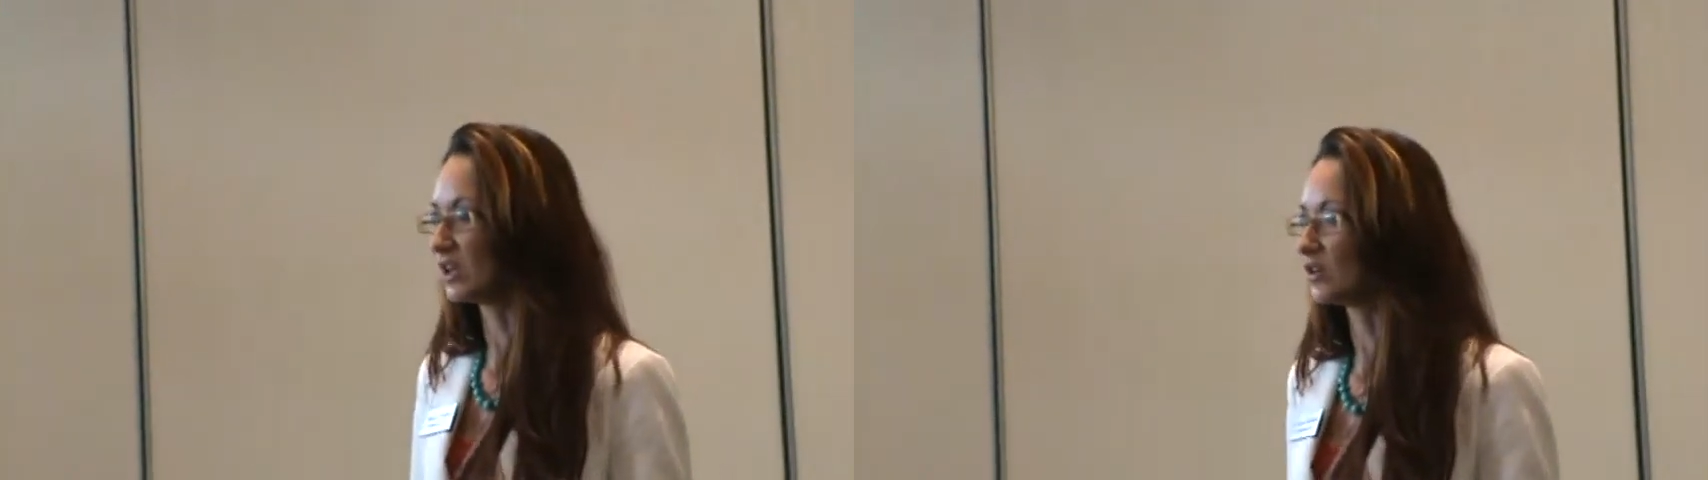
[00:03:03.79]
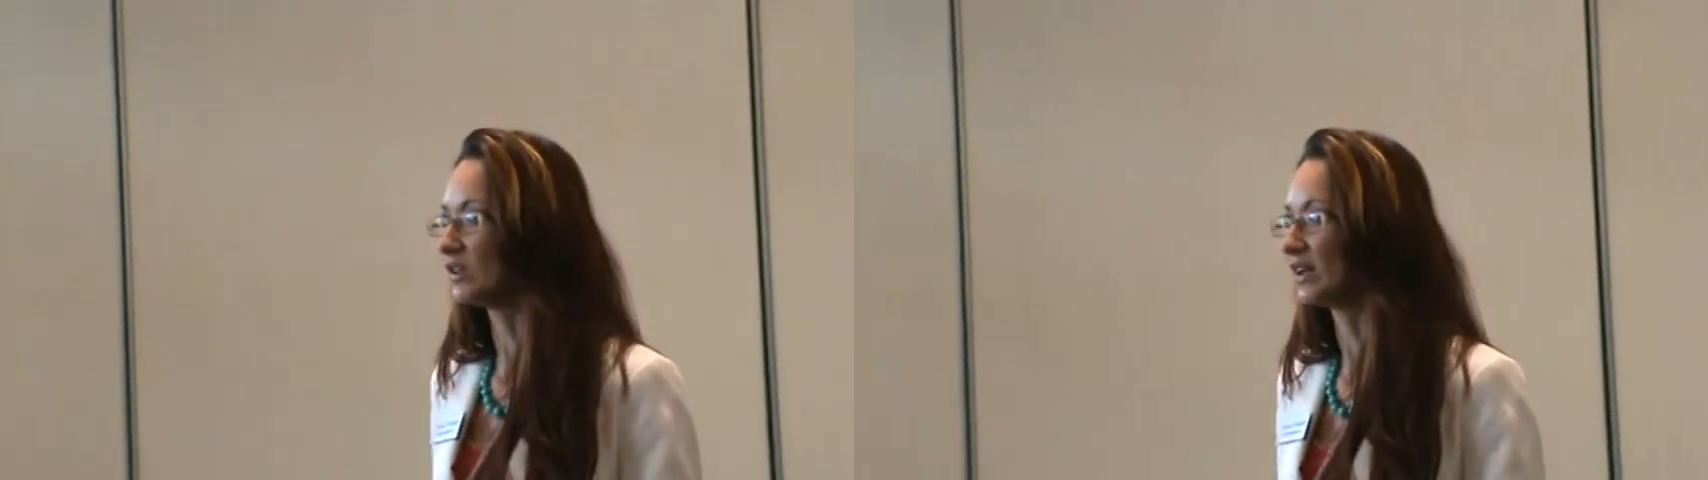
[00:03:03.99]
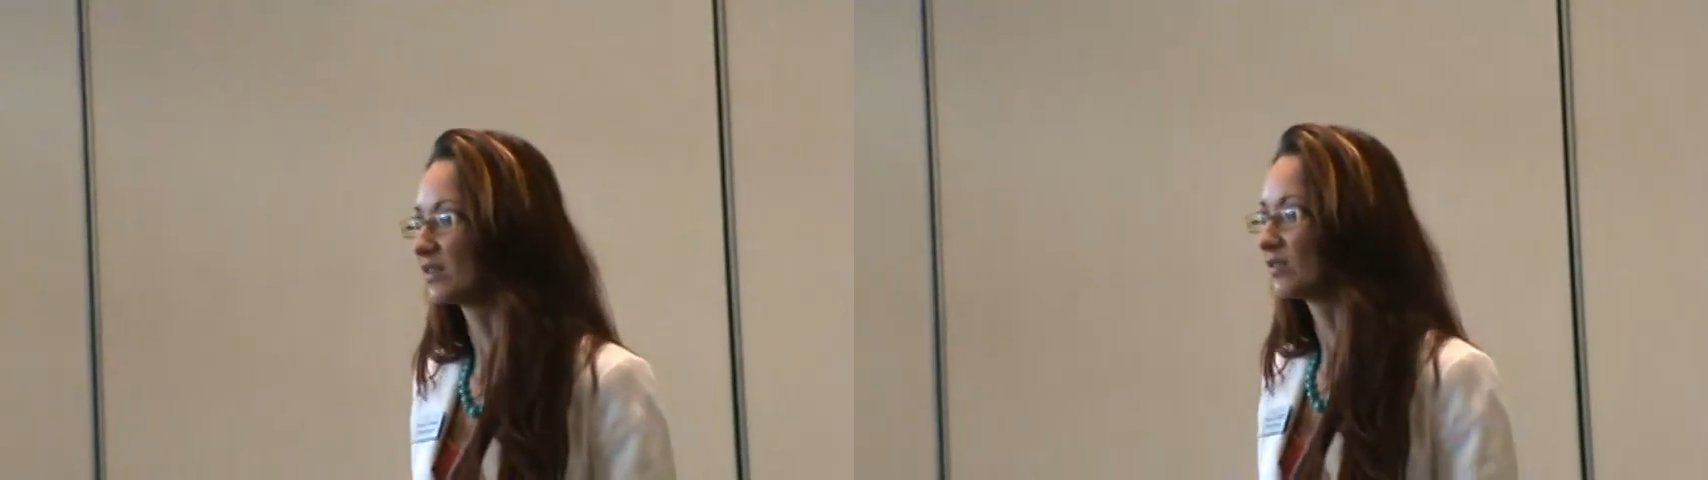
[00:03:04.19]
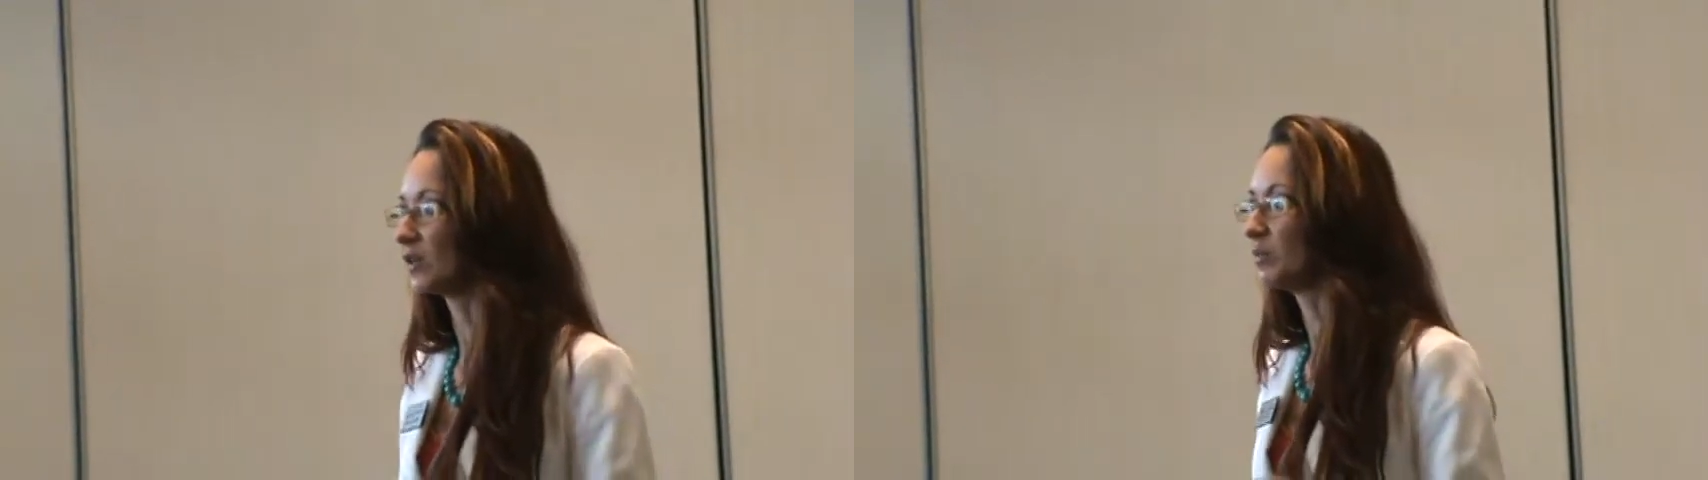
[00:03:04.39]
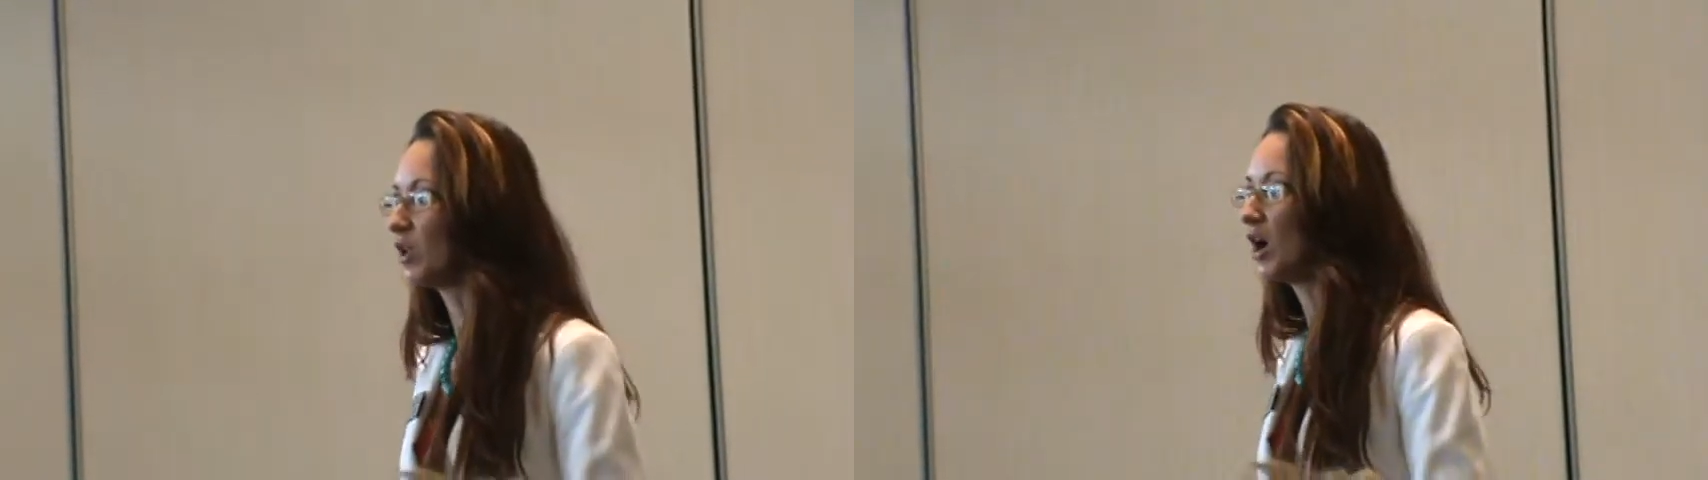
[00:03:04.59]
a good length for
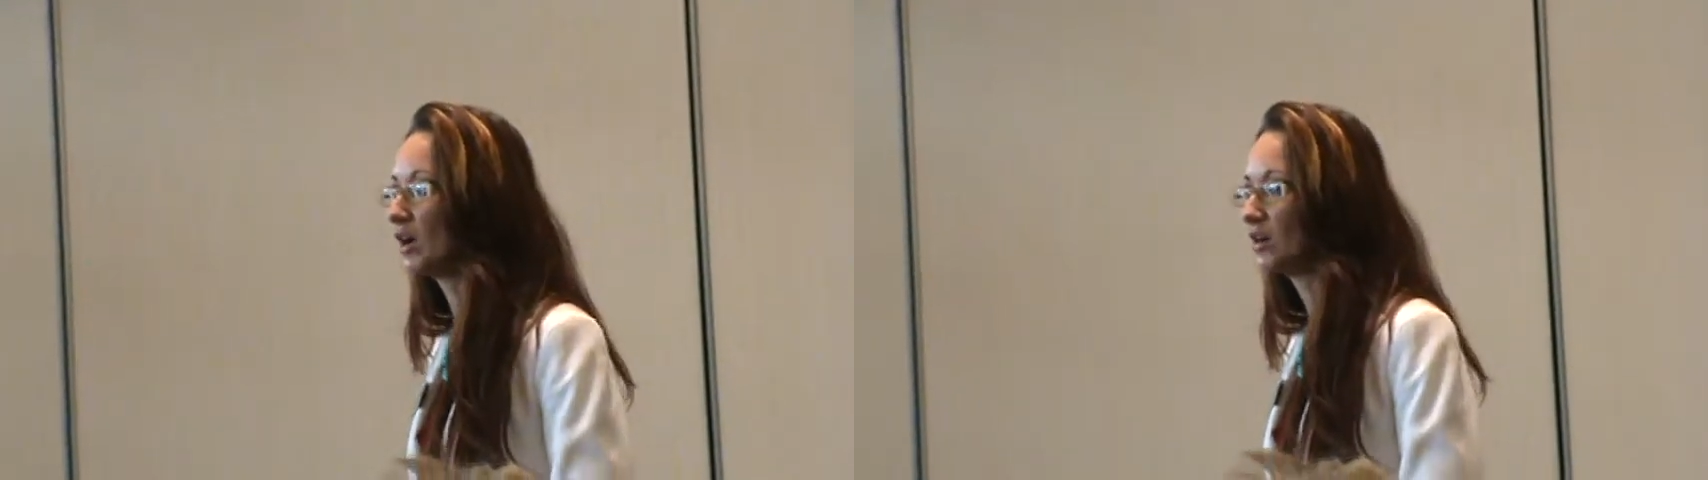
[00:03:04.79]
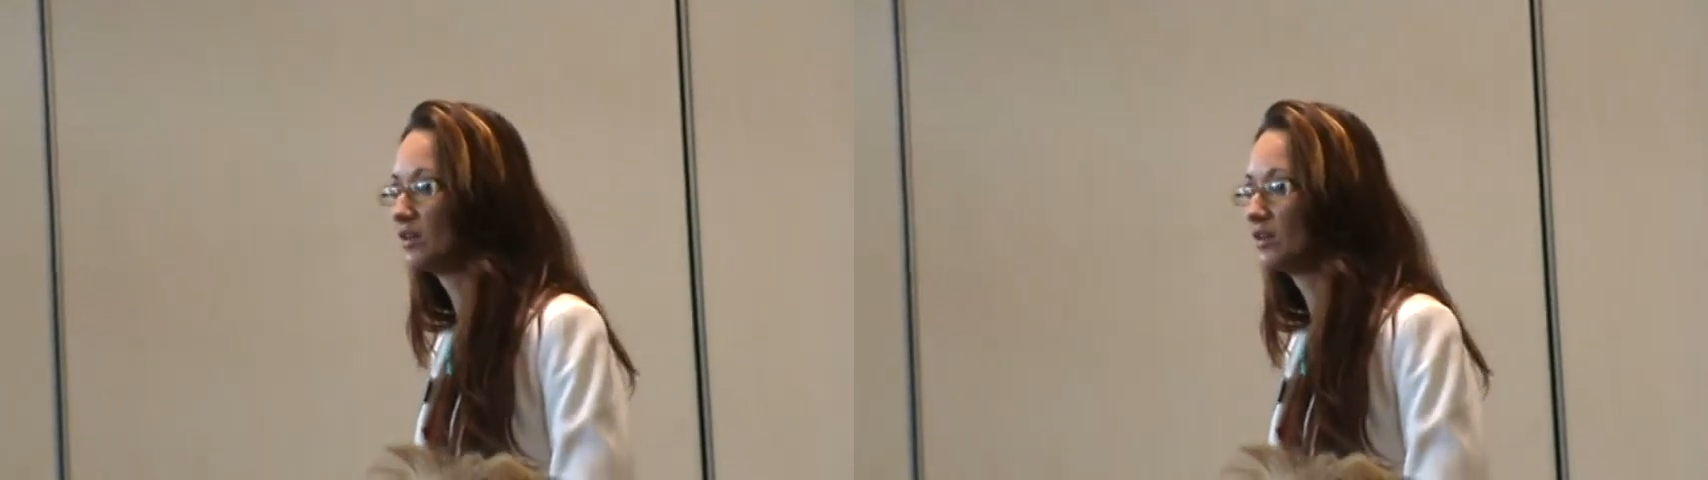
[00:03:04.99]
a blog.